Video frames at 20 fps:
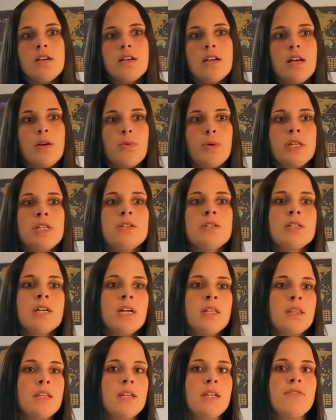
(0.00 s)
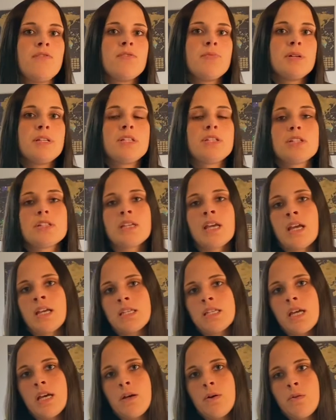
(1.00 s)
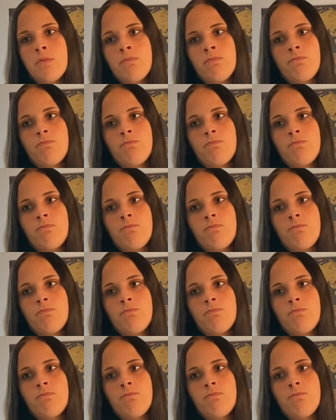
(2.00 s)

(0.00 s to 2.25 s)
And when you're done, then everybody just hangs out.